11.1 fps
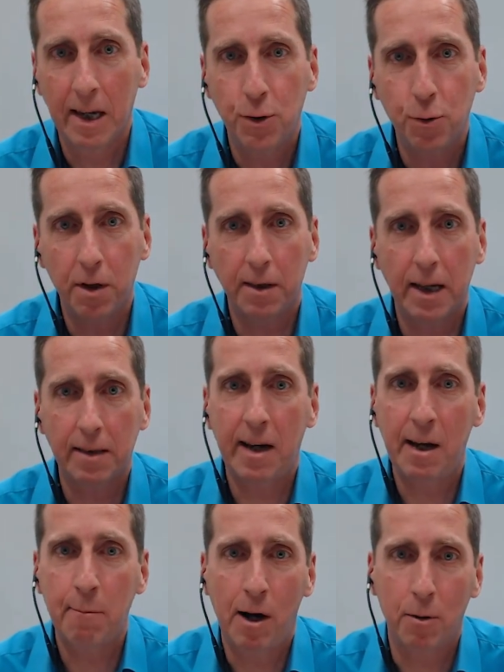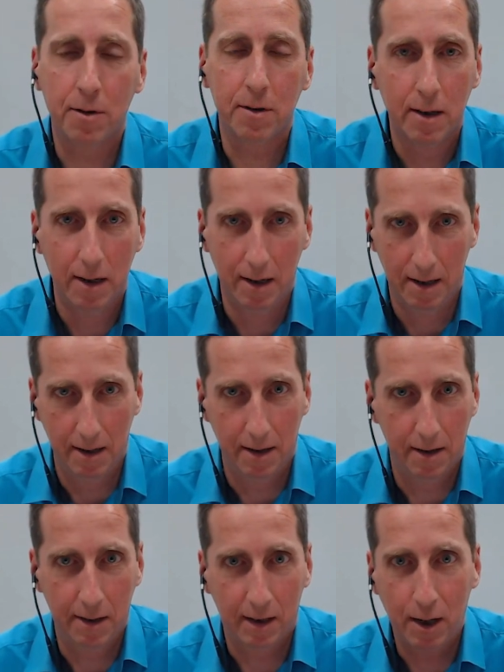And during that timeout,
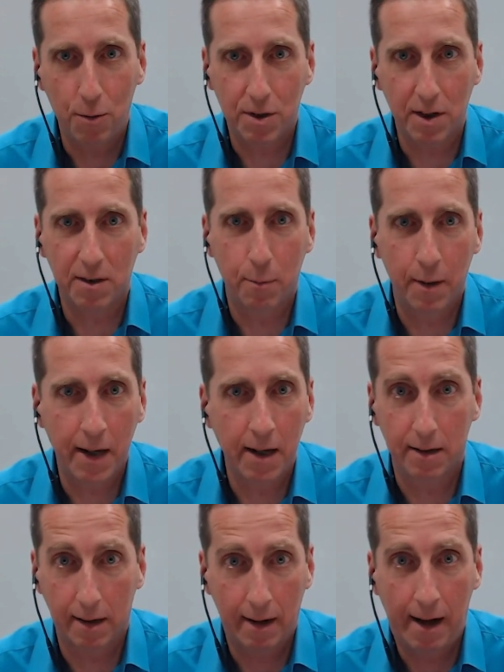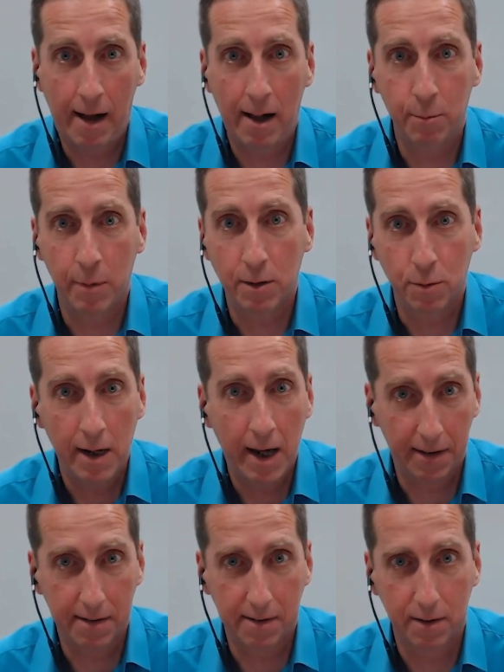the coach explained calm and
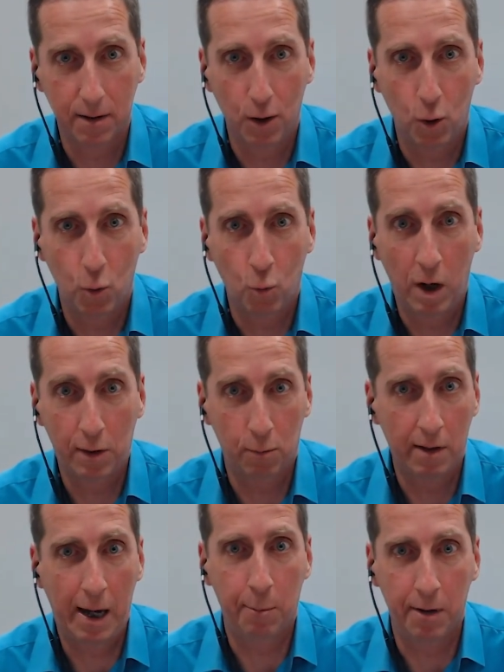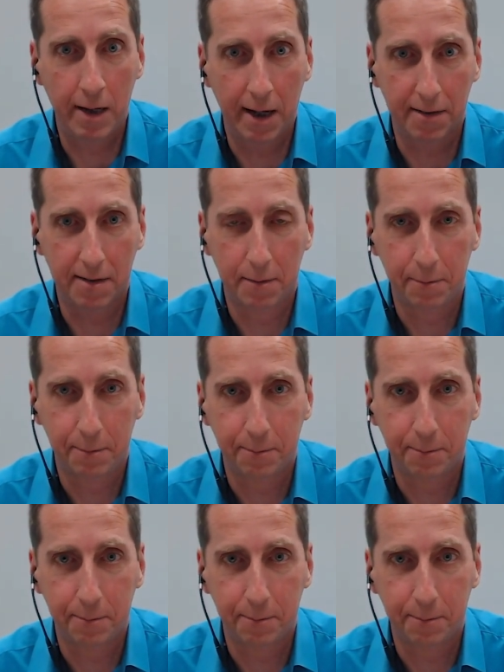relaxed what will happen next.